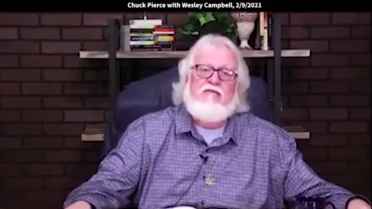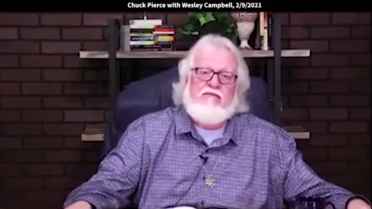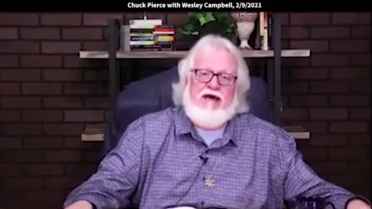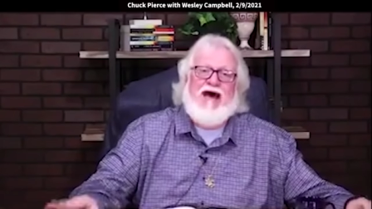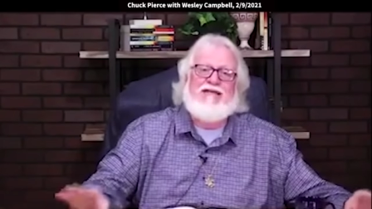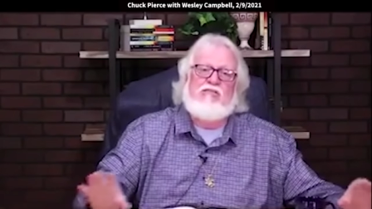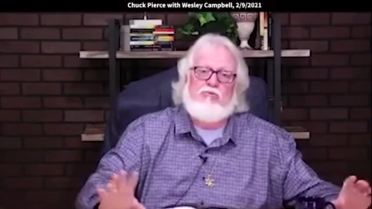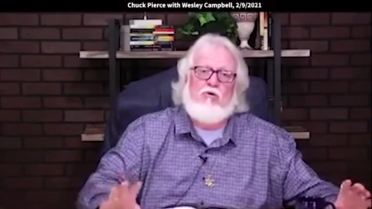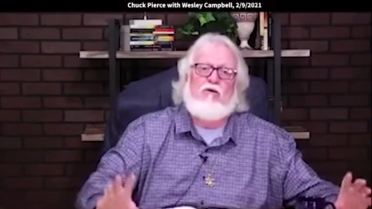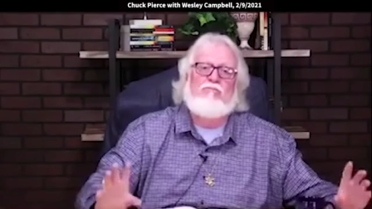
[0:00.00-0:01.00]
That's
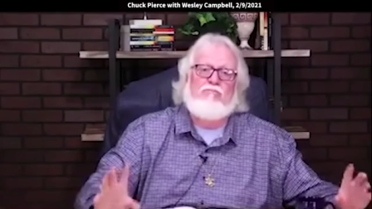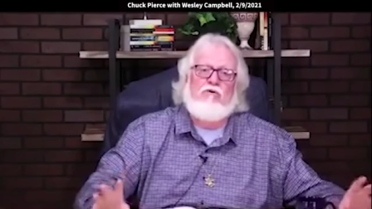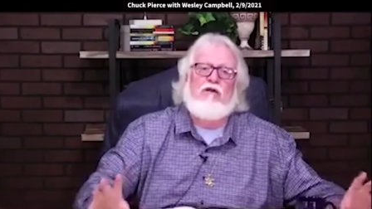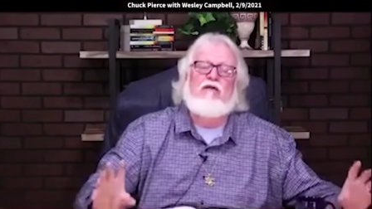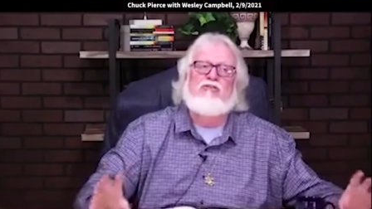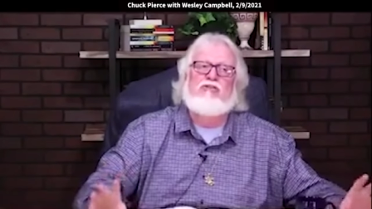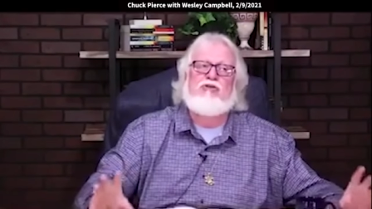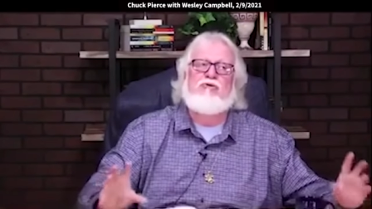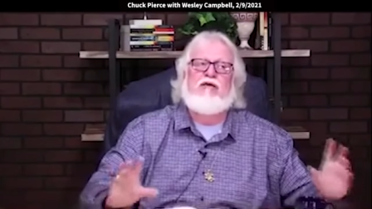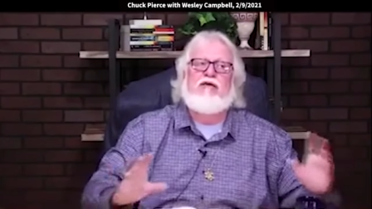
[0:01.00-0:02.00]
what brings
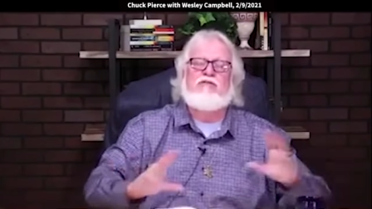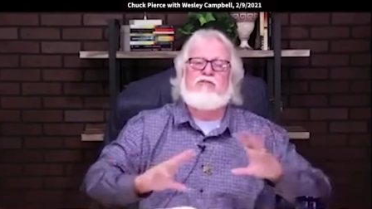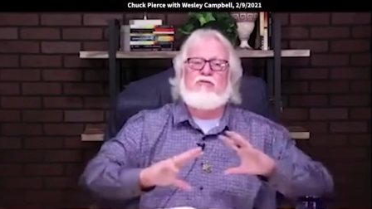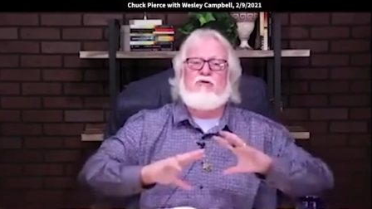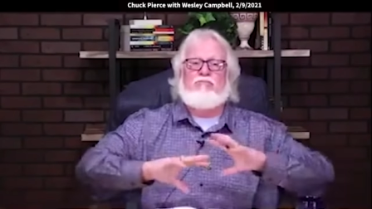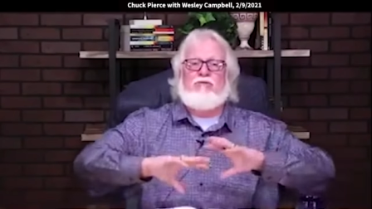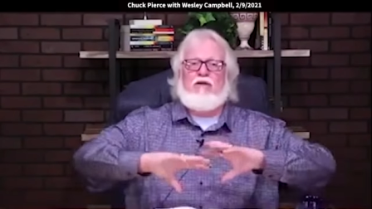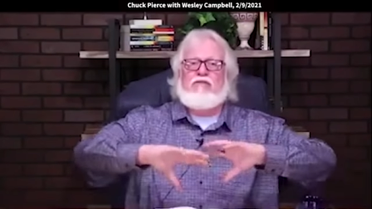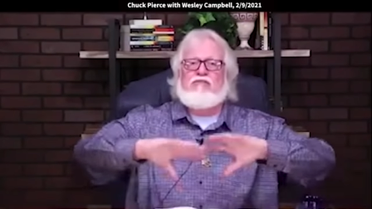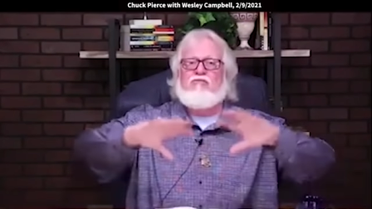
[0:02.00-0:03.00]
you into a
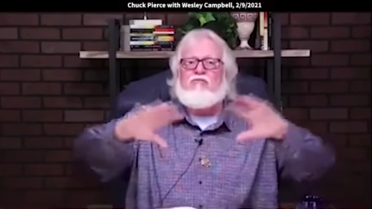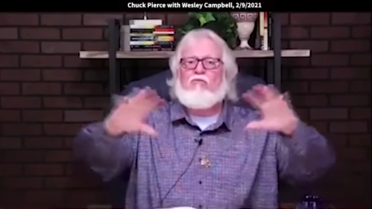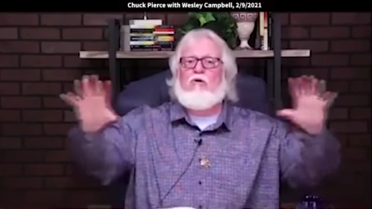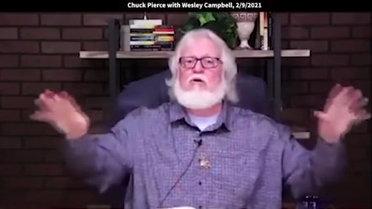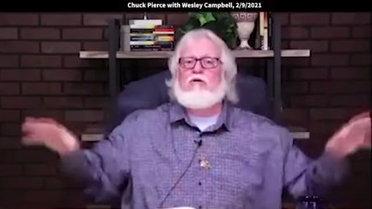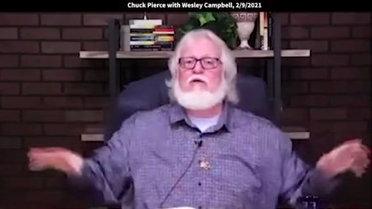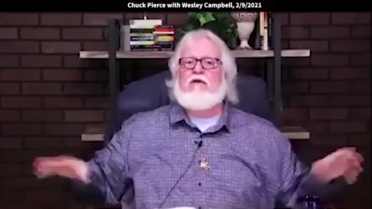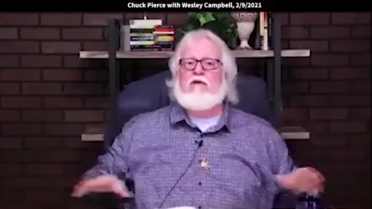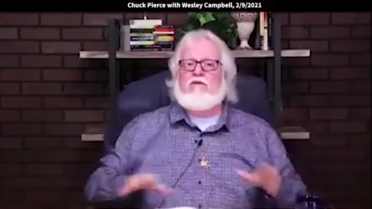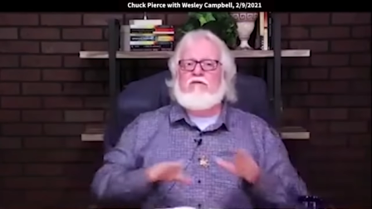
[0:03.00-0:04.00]
place of
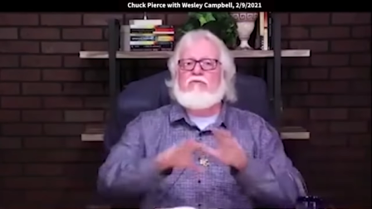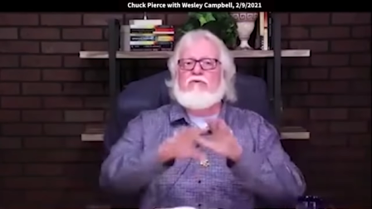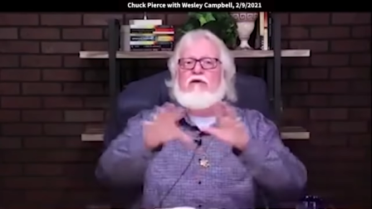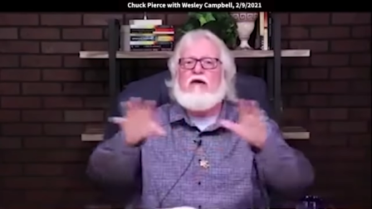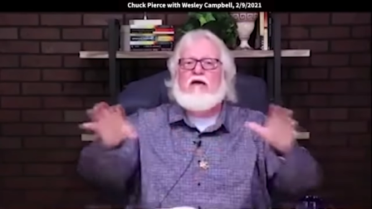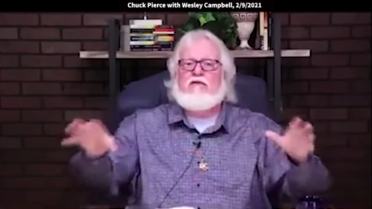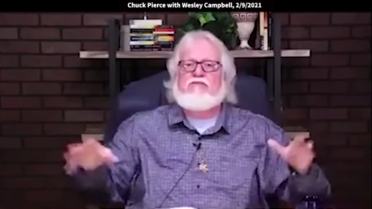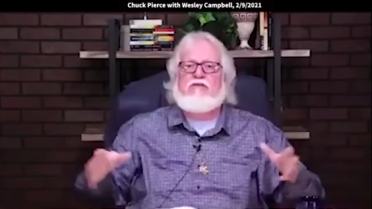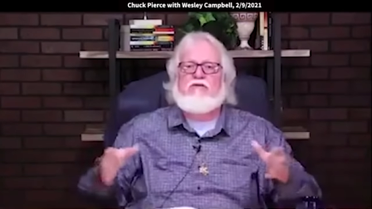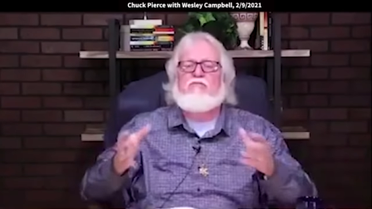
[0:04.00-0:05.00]
walking in the
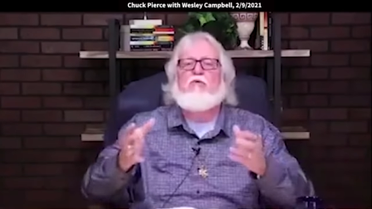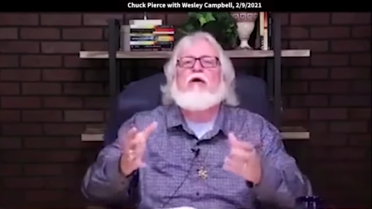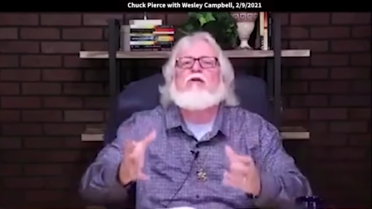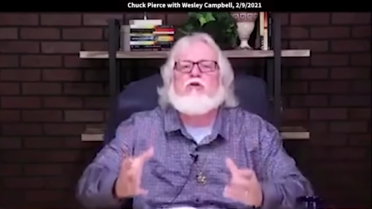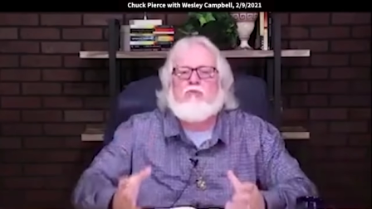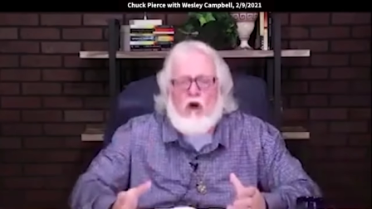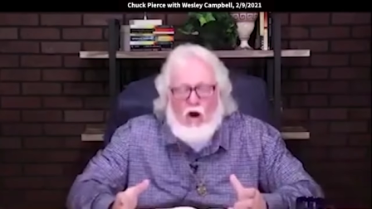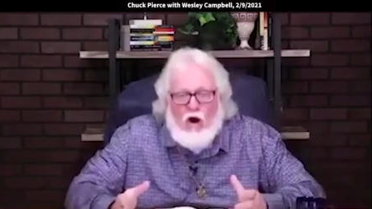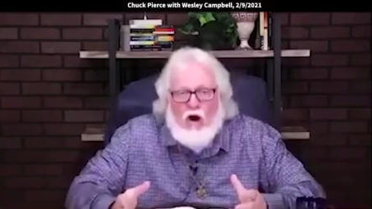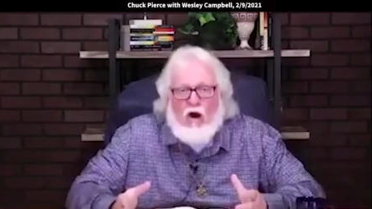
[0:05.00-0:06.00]
reality of where you
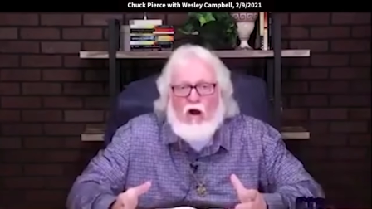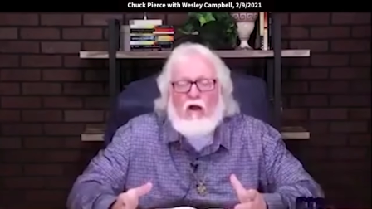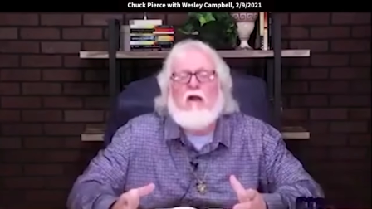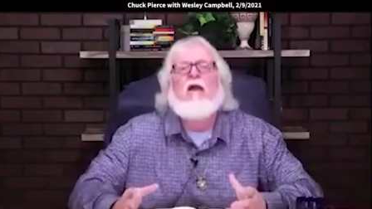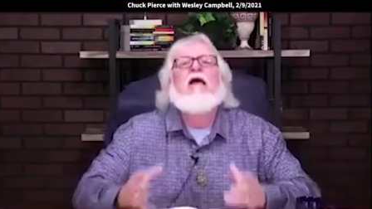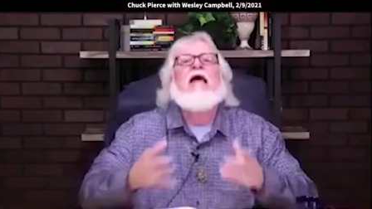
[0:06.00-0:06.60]
are.